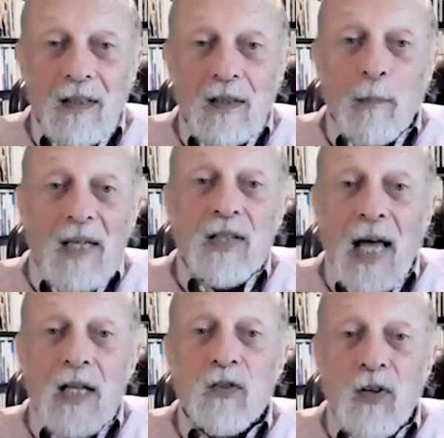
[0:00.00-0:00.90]
the best
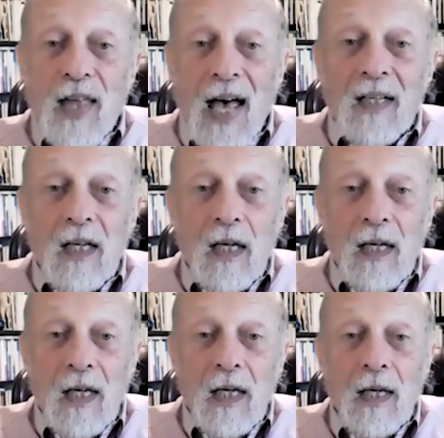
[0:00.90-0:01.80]
answer for that
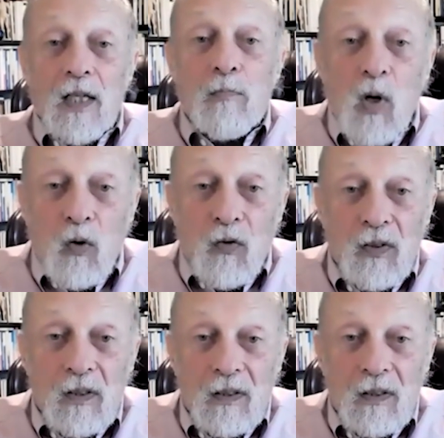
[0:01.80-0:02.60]
is move